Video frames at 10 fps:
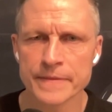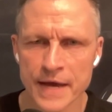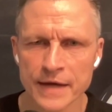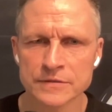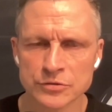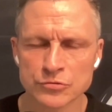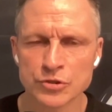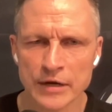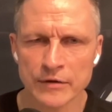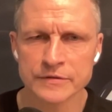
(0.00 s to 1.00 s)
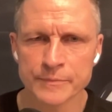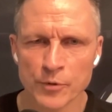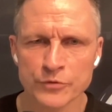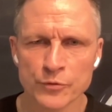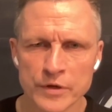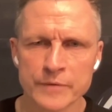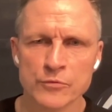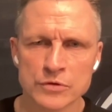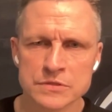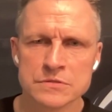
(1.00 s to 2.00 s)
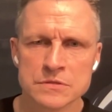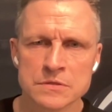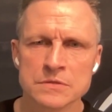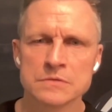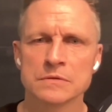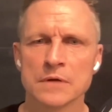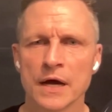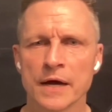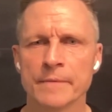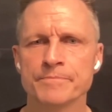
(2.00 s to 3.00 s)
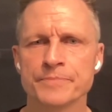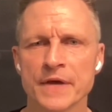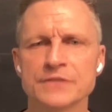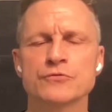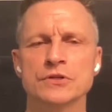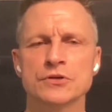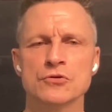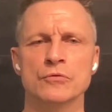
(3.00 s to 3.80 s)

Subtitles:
So shout out to both the Whittemores. That's really cool.